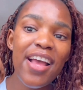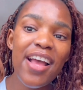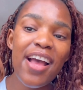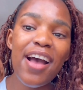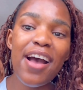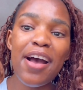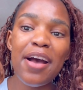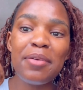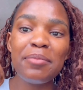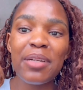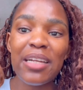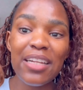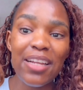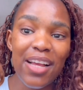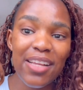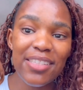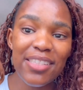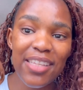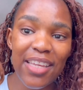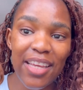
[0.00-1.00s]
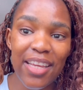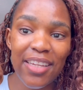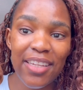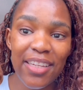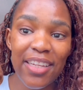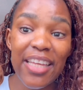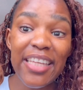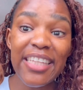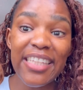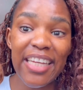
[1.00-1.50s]
glass
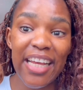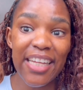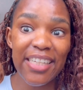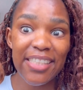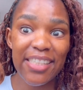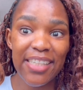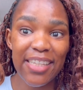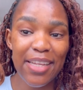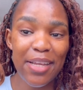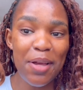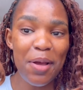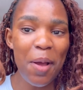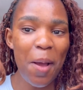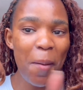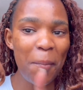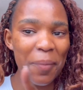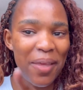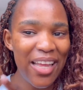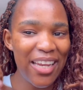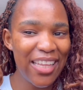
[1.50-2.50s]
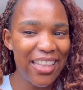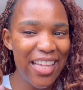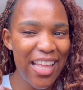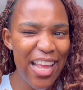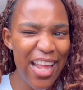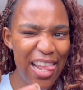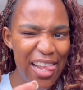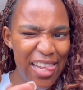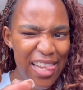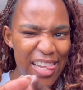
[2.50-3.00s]
skin yet. I'm getting
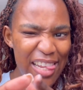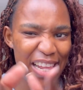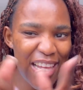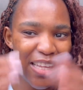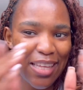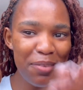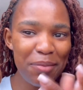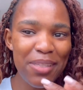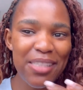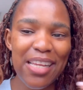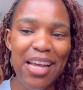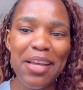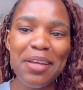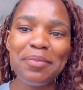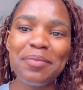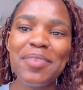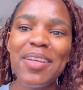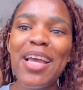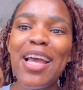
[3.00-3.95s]
there. Give me time.